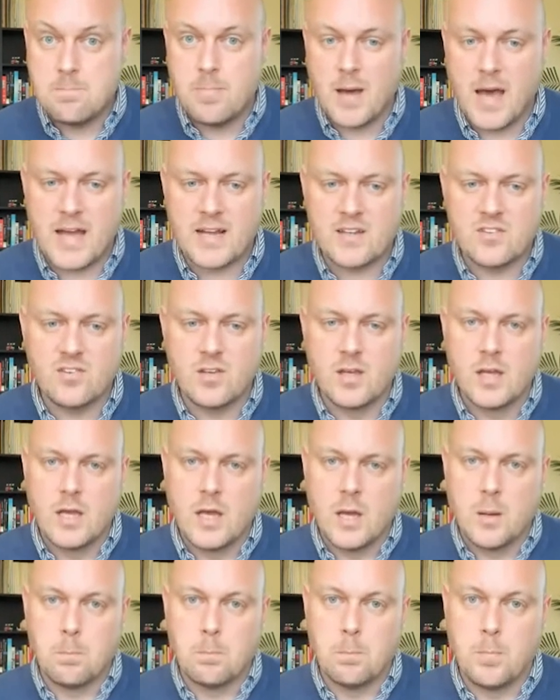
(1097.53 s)

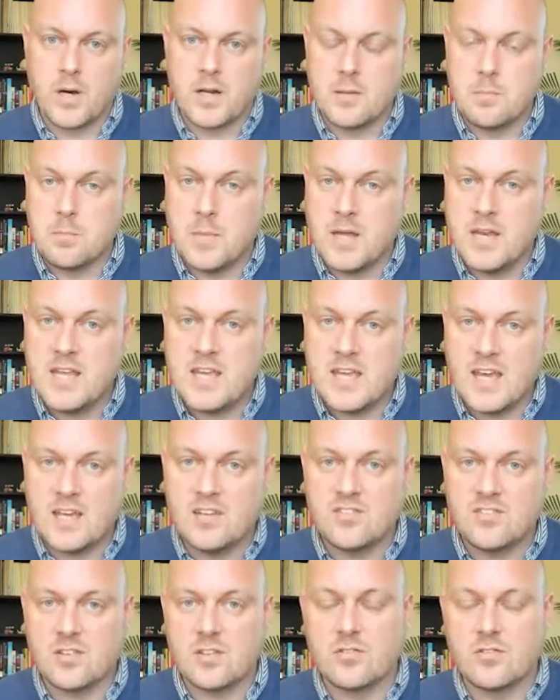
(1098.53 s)
impact.
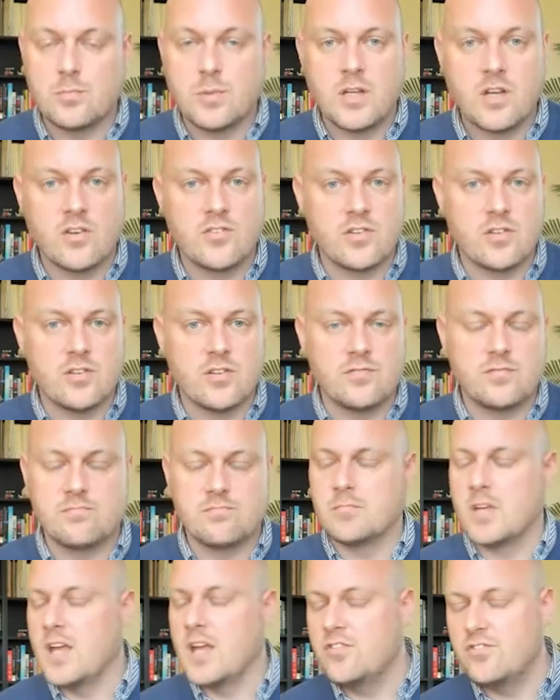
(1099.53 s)
But in many cases,
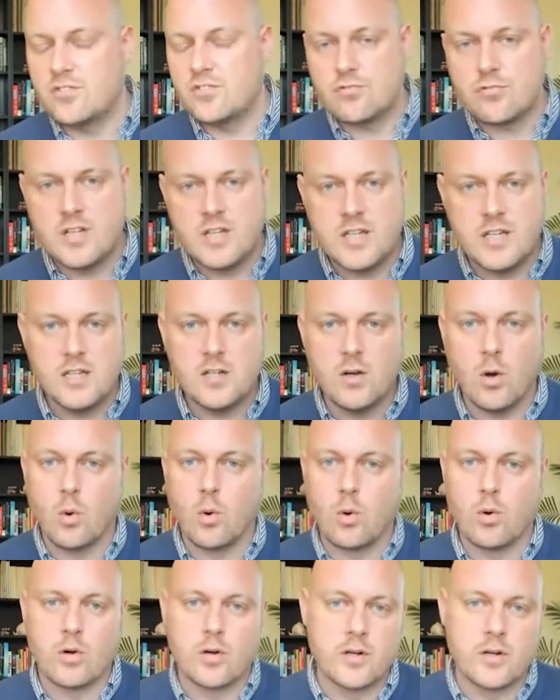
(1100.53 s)
because of
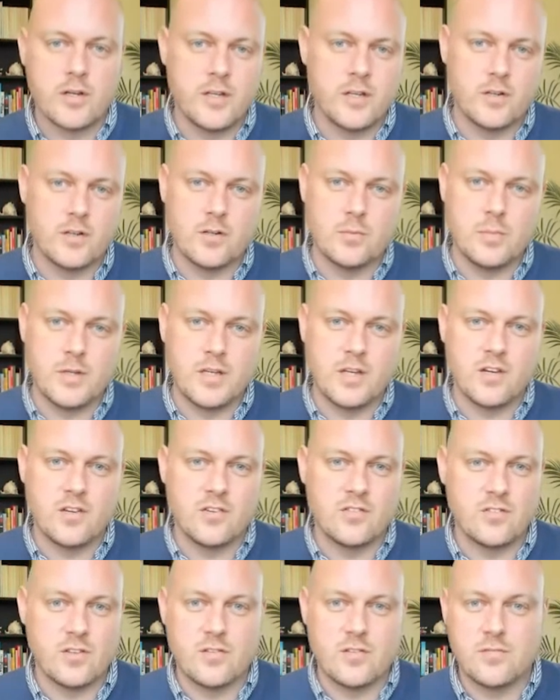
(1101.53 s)
history
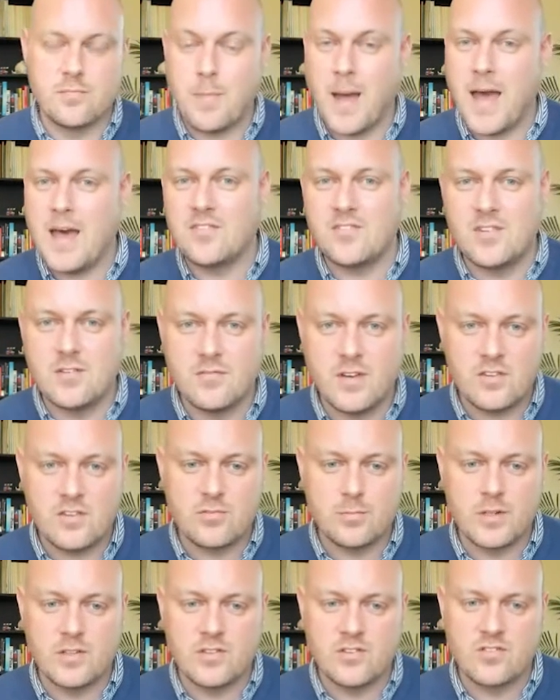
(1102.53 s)
or
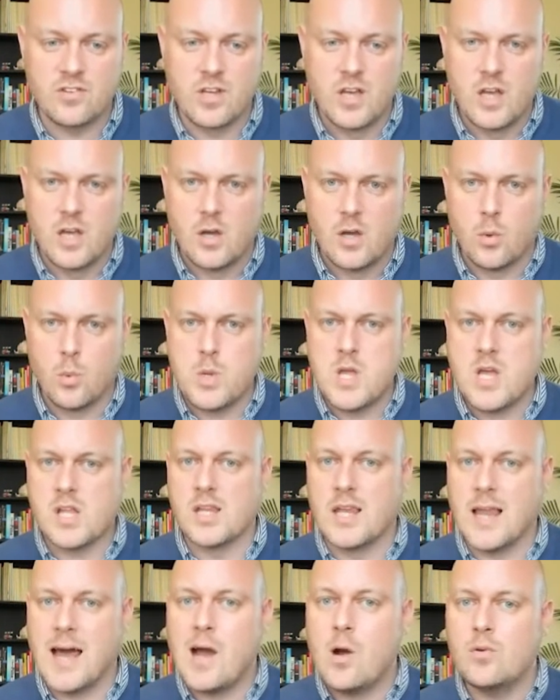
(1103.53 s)
because of past
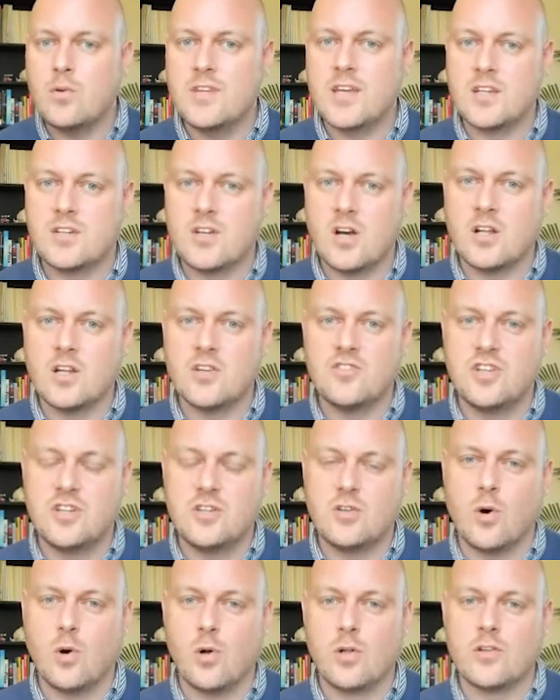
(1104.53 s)
investments,
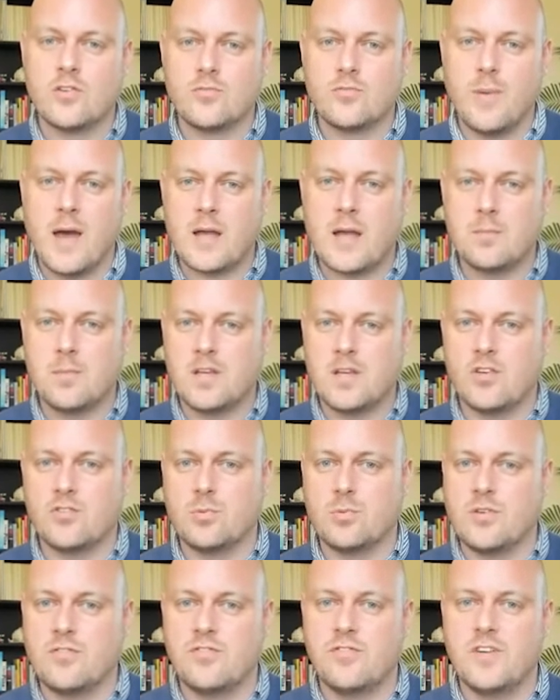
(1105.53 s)
will hold us back
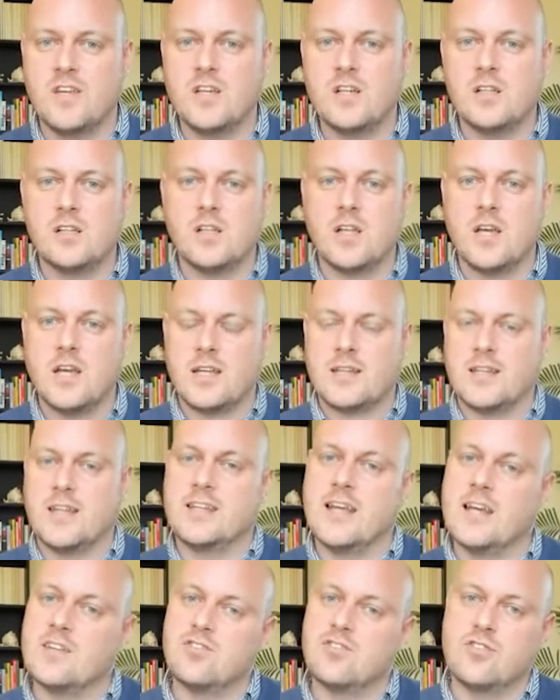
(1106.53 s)
because we feel
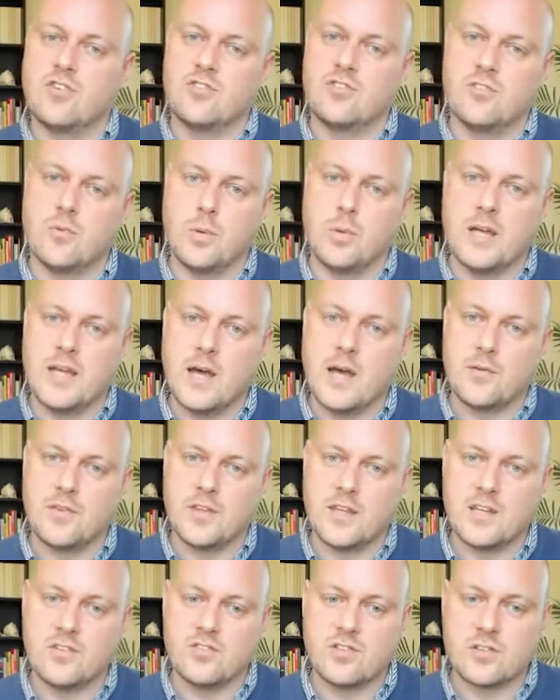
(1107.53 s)
that that's just the way
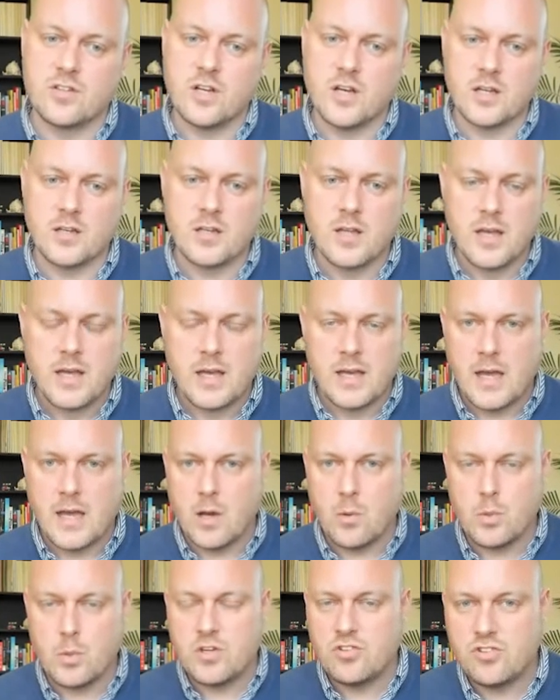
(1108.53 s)
how things are done.
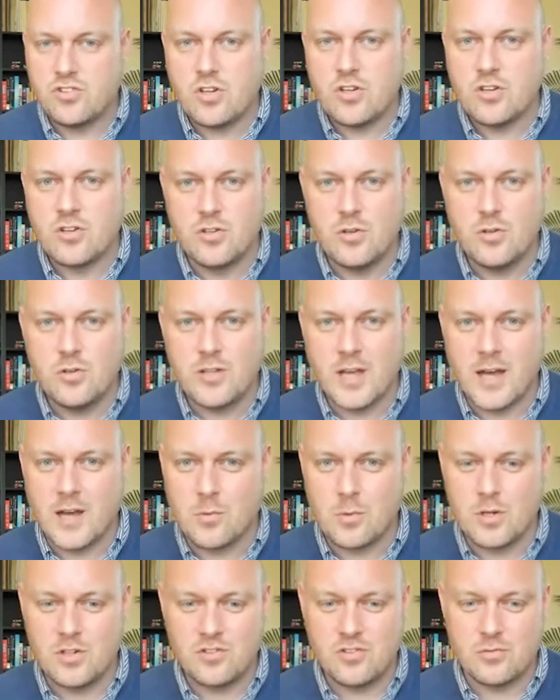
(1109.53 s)
And we shouldn't do
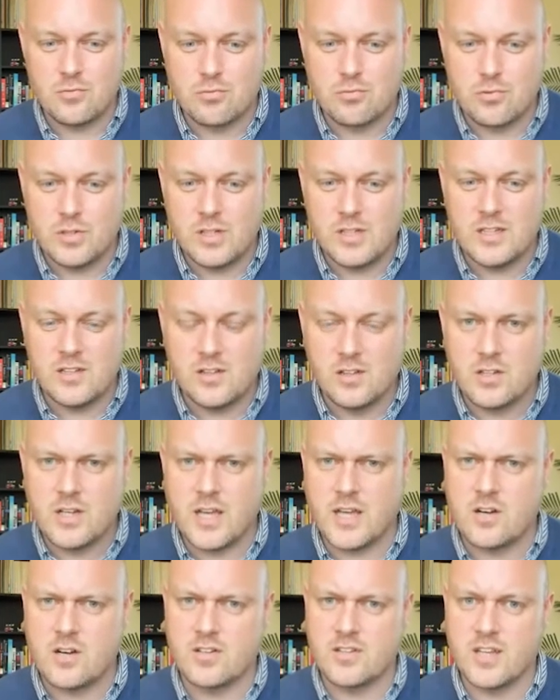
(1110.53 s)
that. We should really
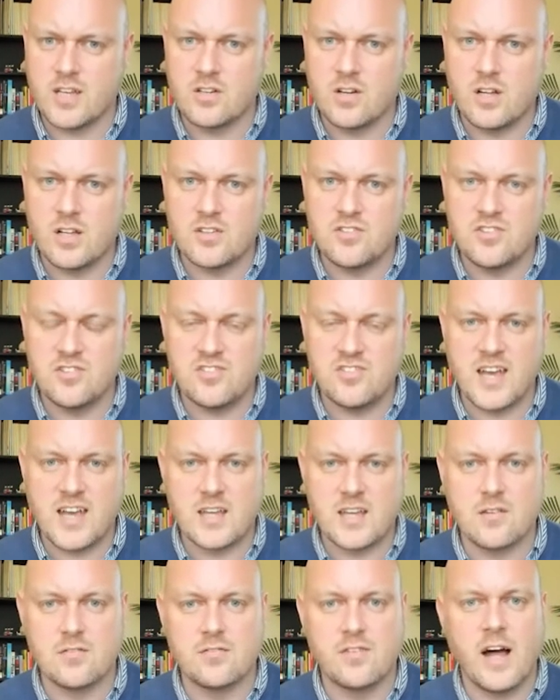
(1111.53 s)
look at our technology
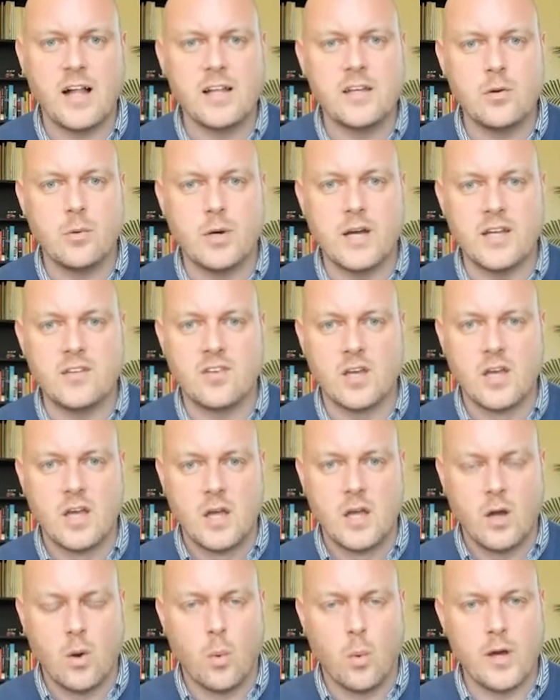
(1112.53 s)
stack and
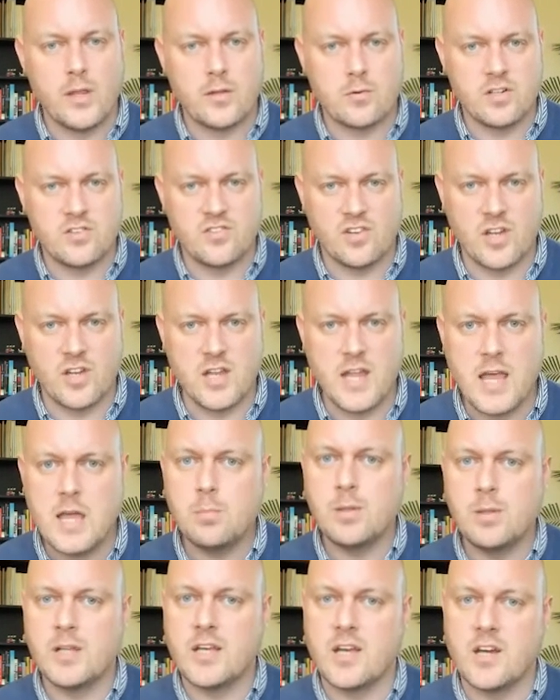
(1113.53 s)
evaluate whether it's
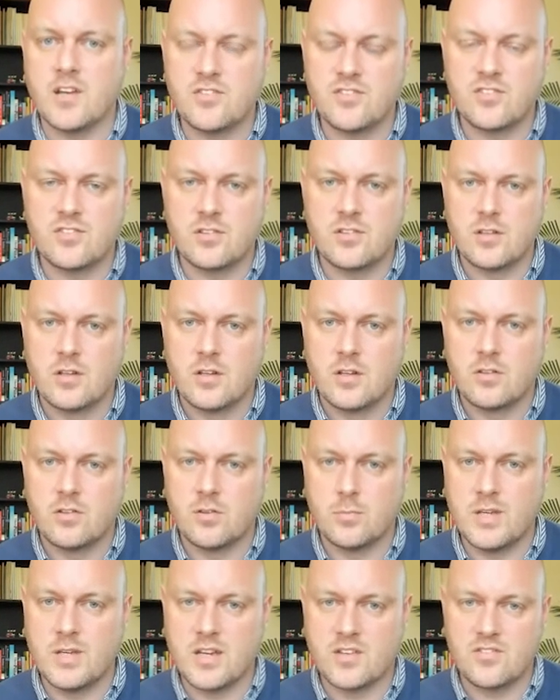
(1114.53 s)
enabling us
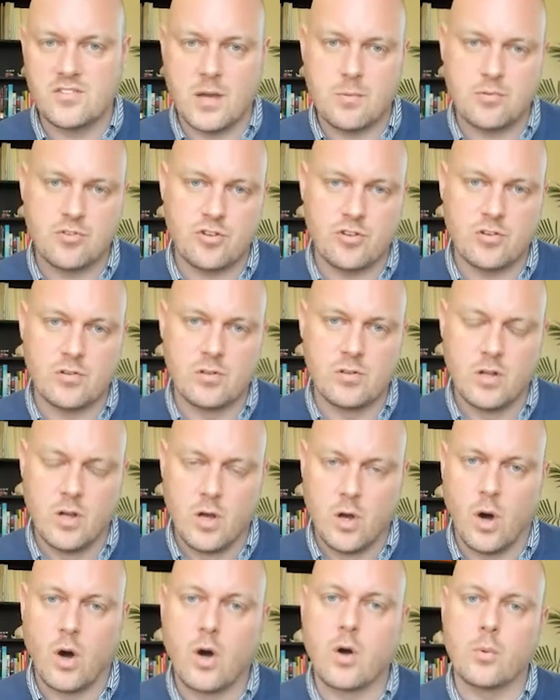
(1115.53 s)
to be
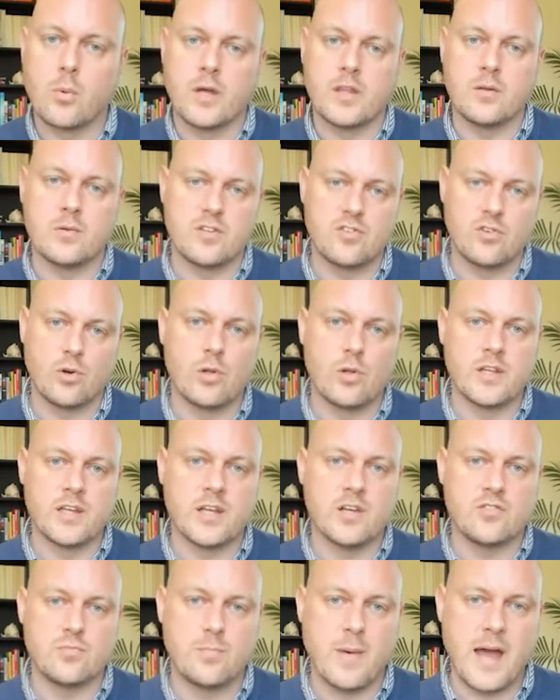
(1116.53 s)
exceptional or whether it's
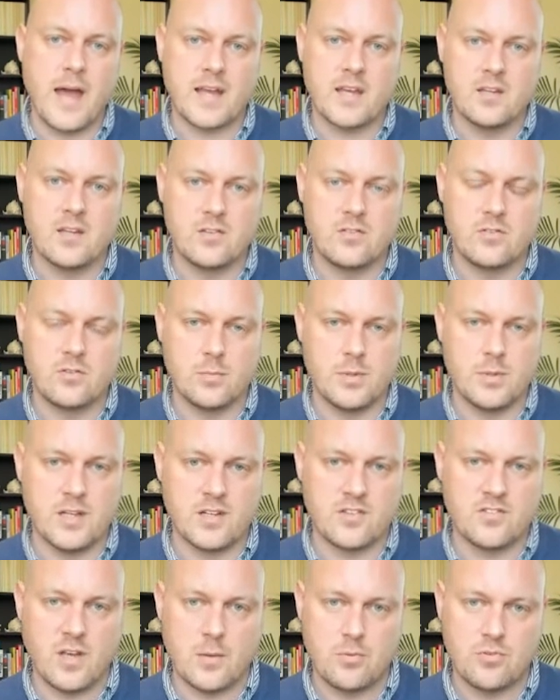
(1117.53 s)
holding us back to
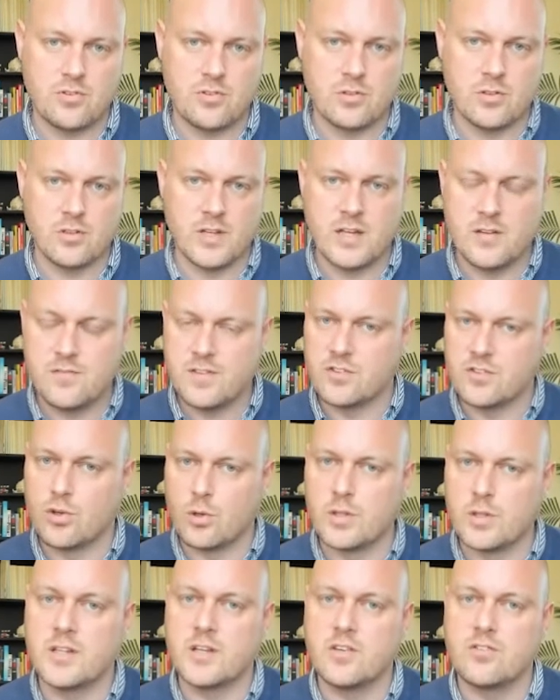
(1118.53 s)
be exceptional. And if
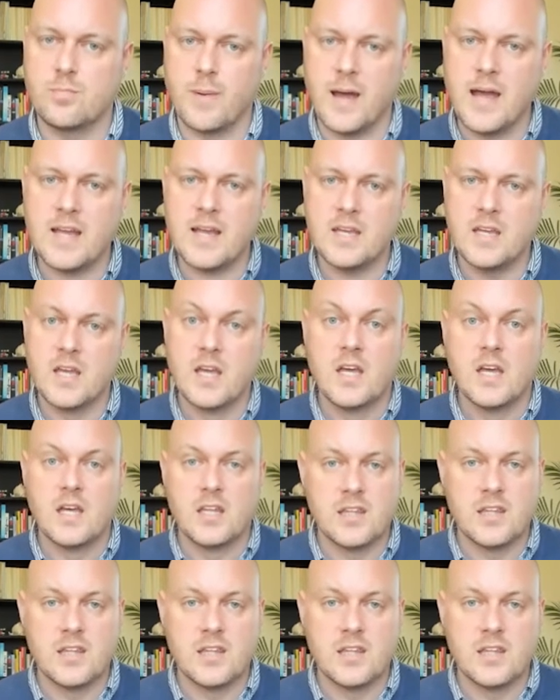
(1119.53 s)
it's holding us back,